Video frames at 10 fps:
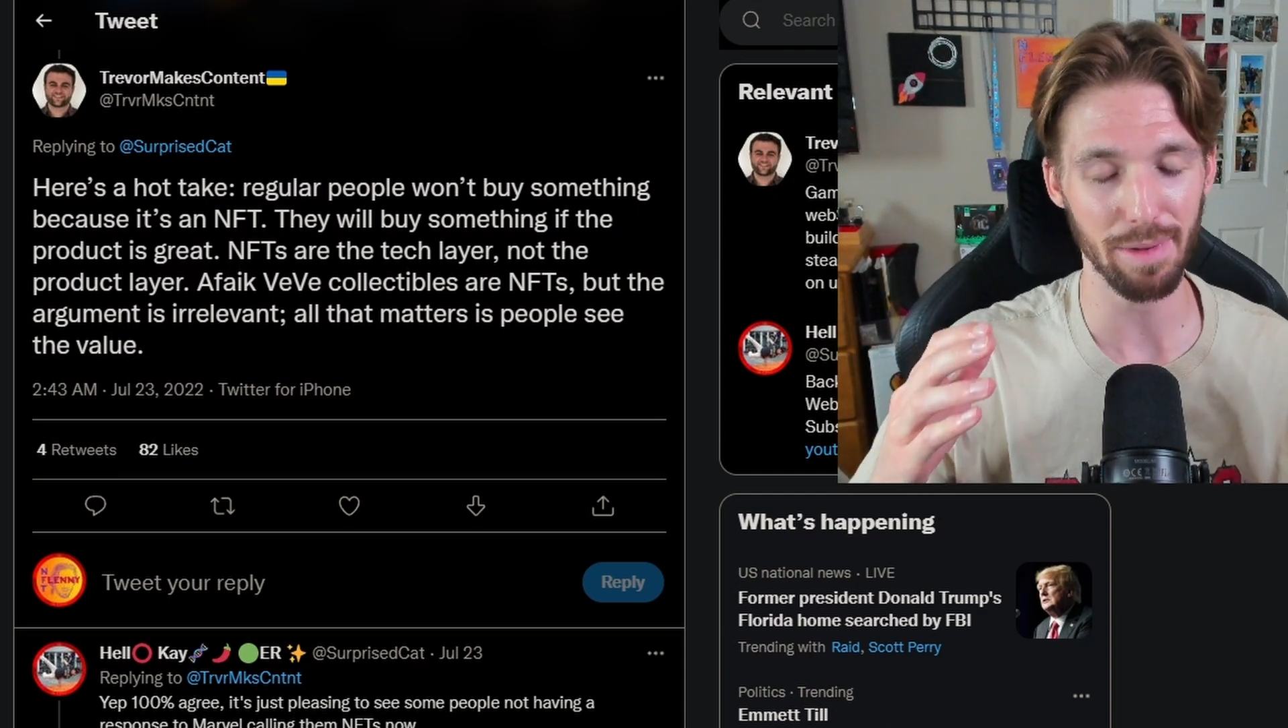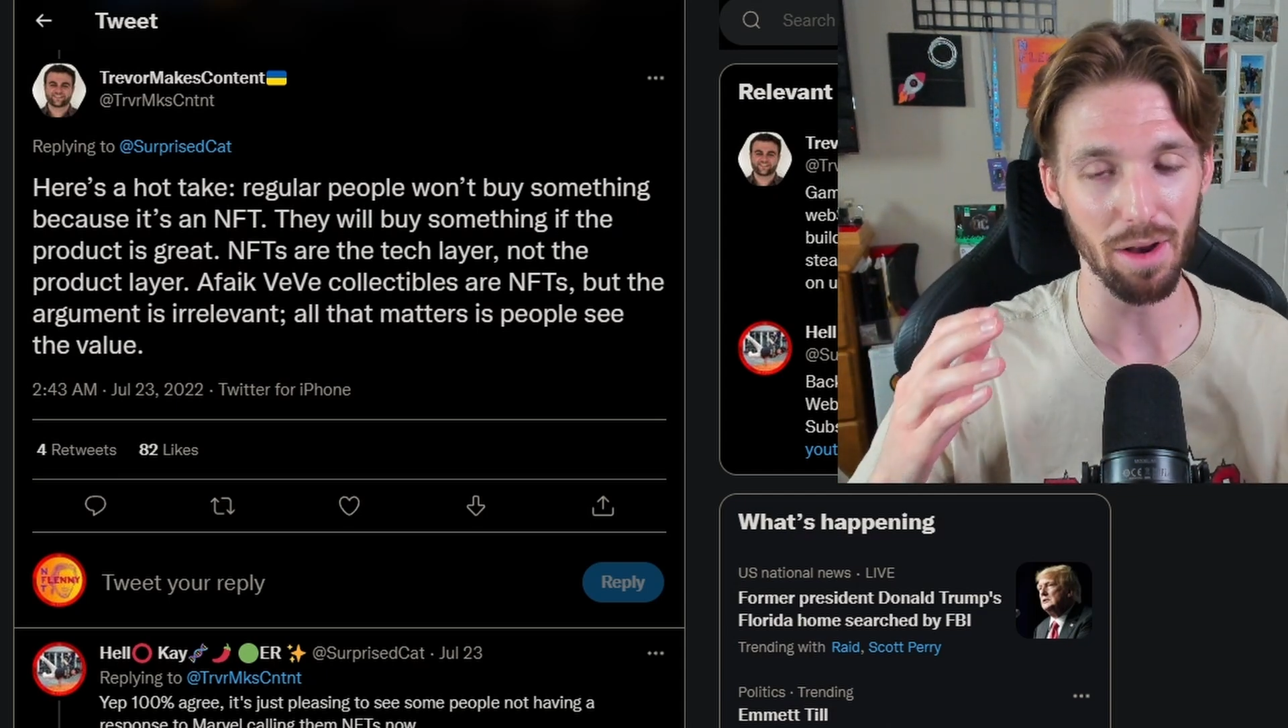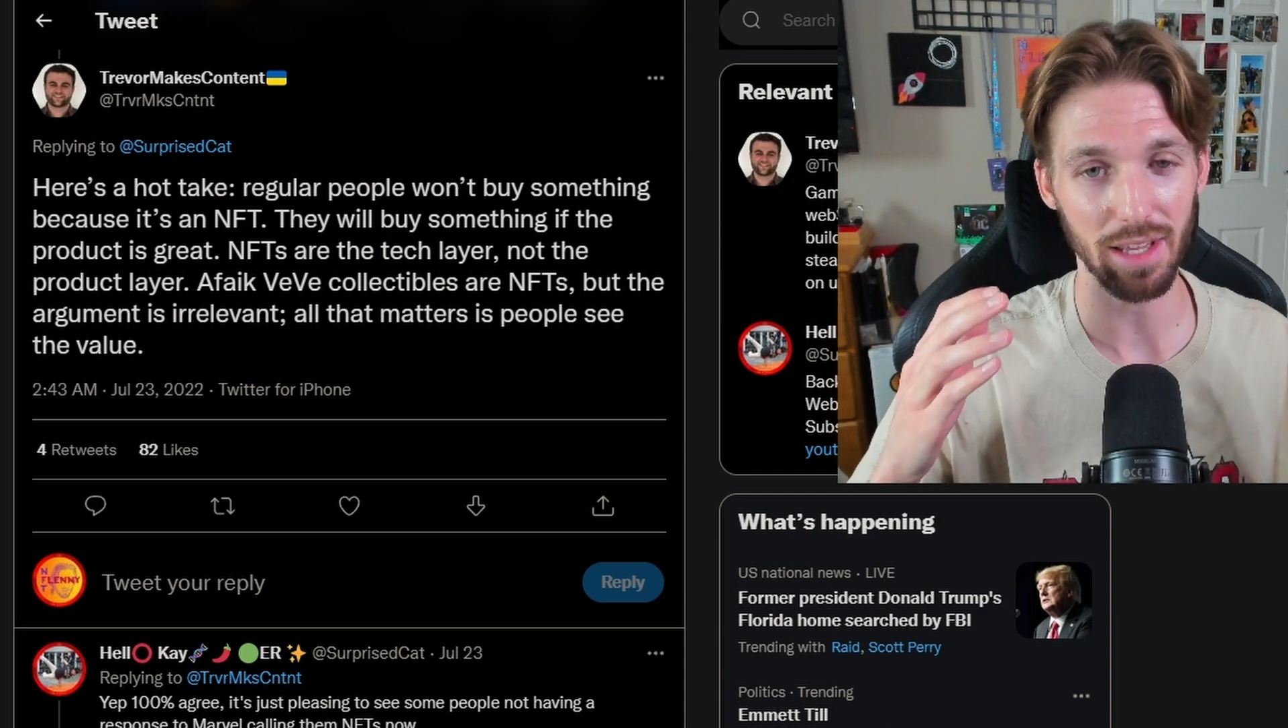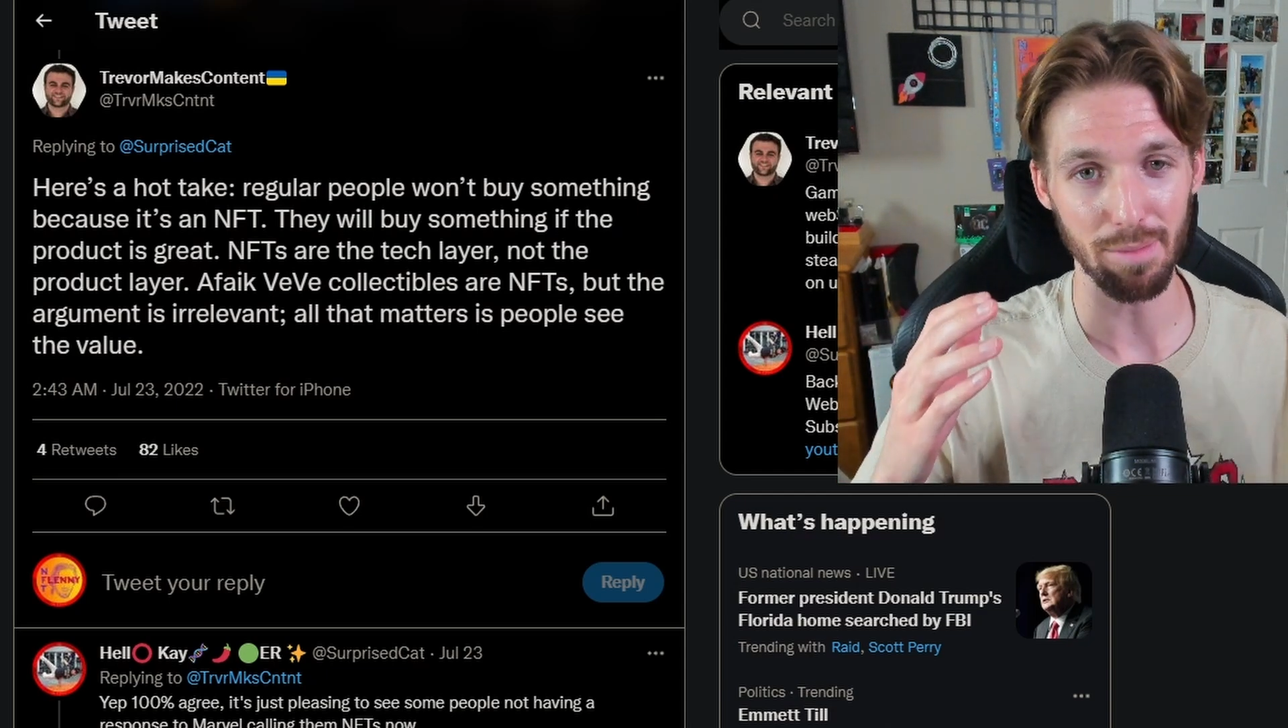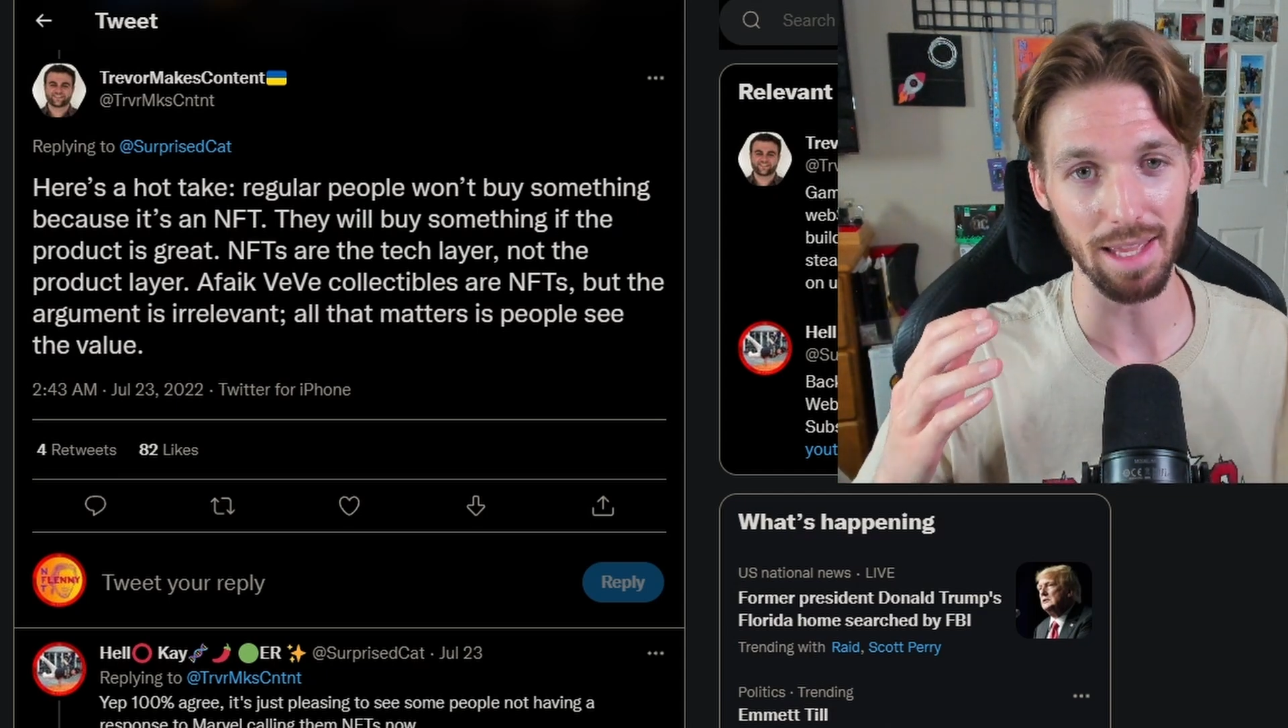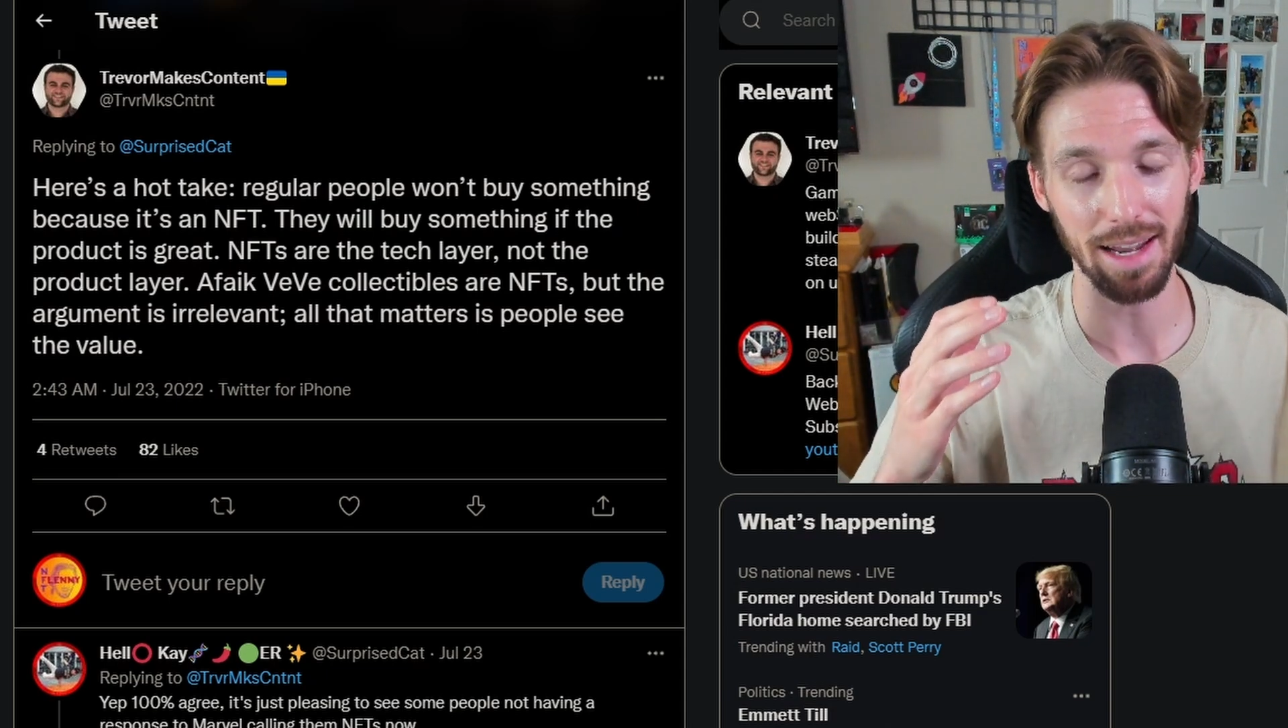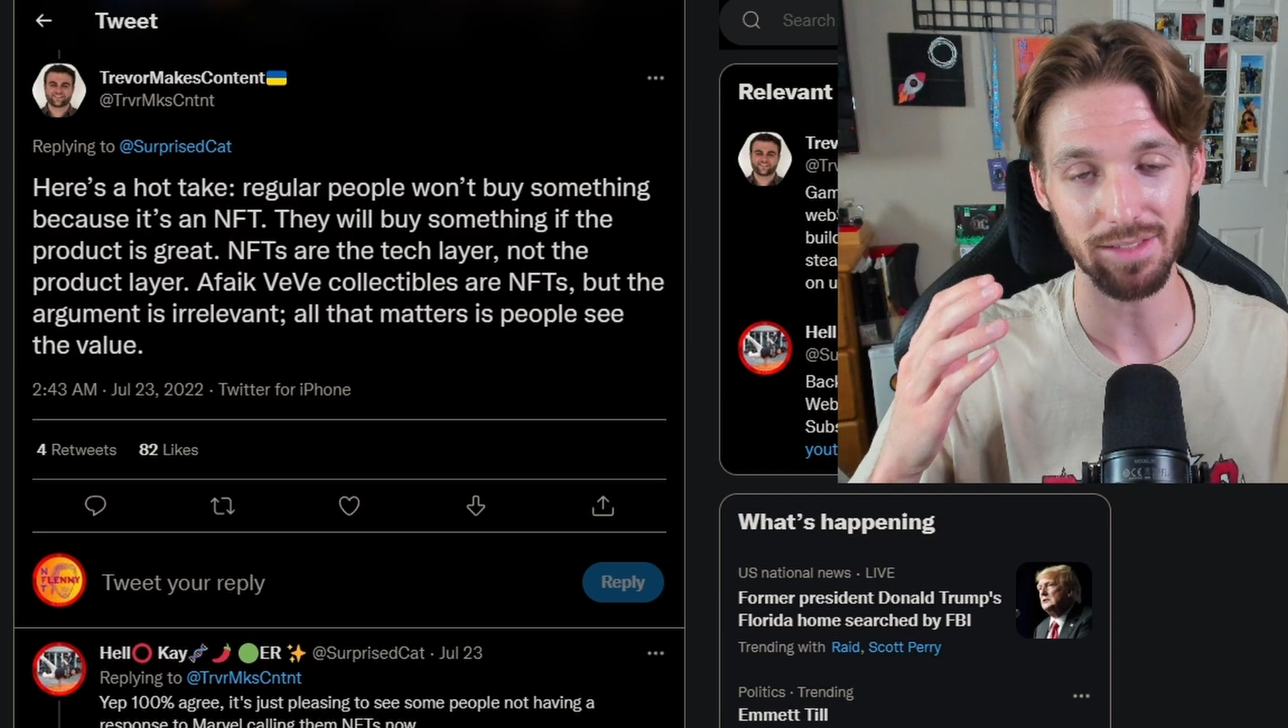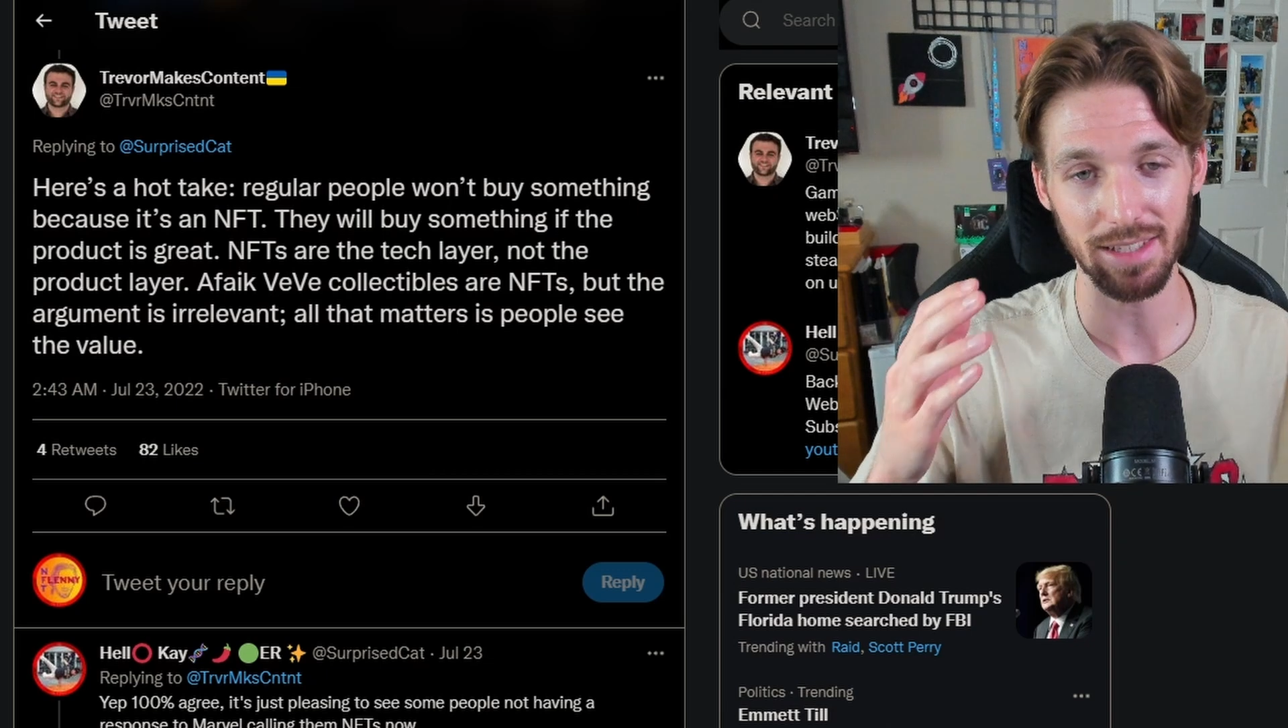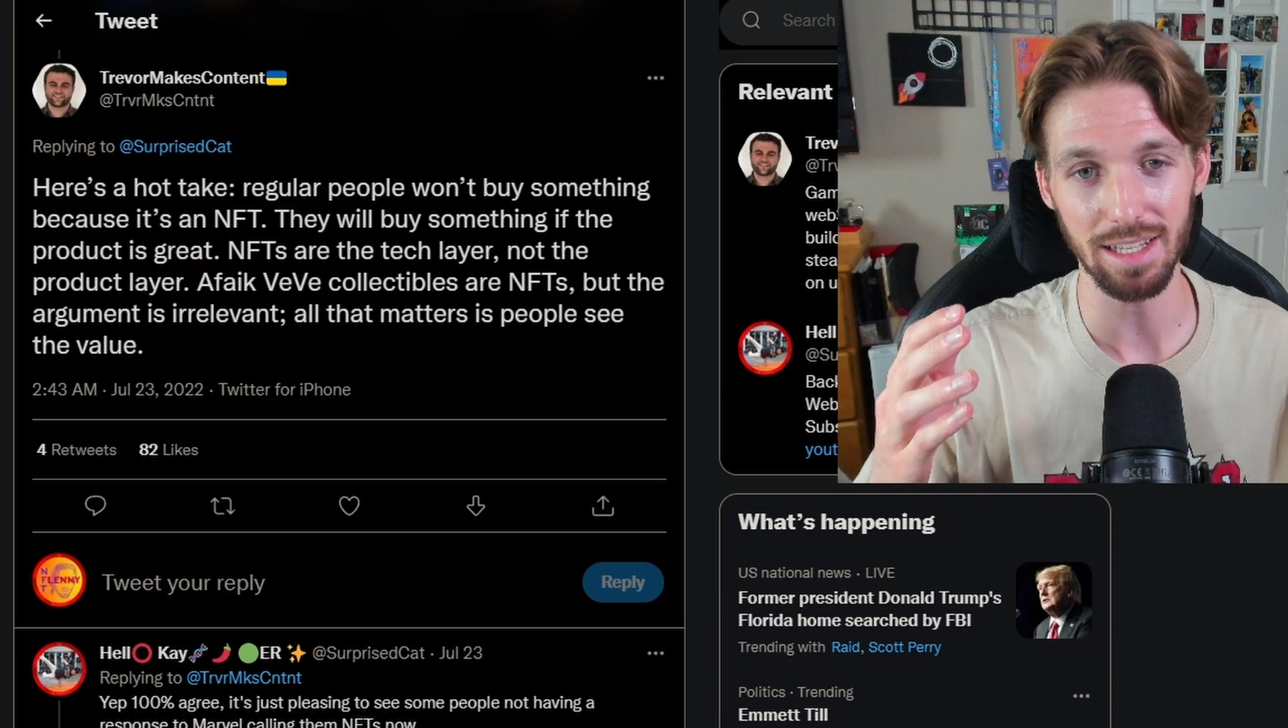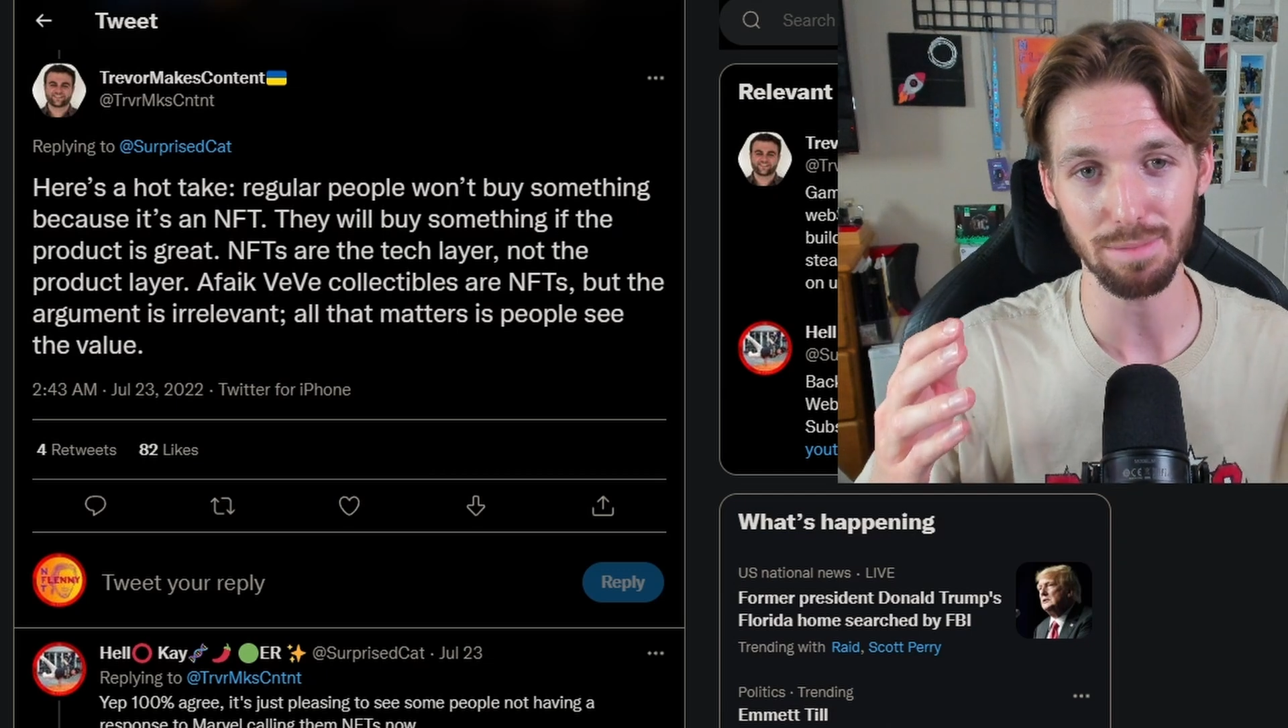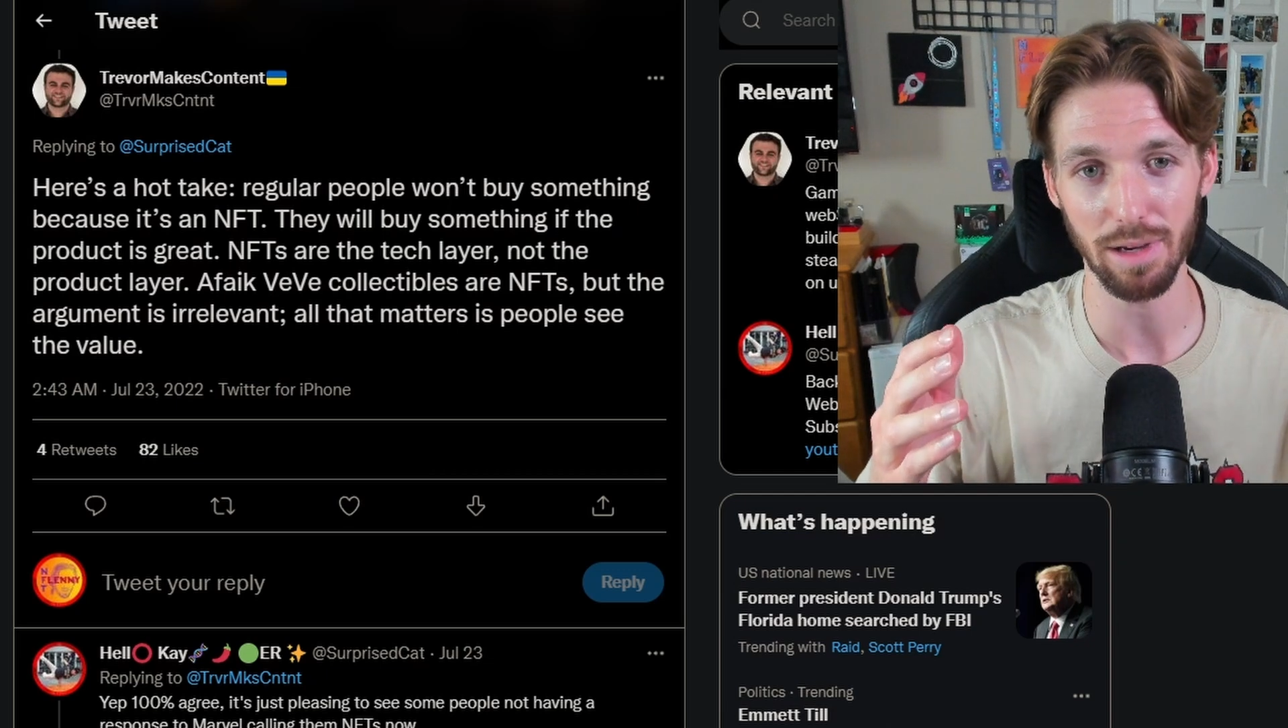about gaming NFTs,